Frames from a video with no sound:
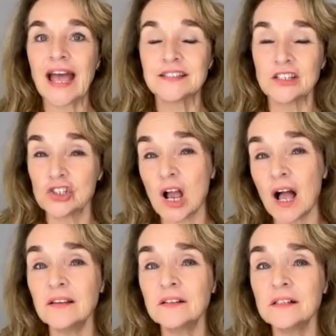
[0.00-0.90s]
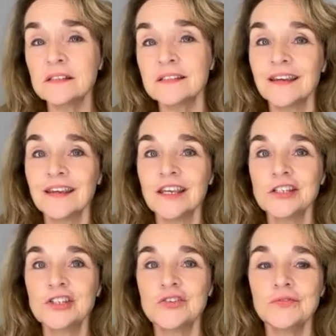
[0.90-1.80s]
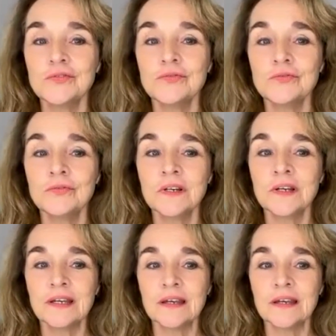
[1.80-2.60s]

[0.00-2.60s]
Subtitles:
as a child to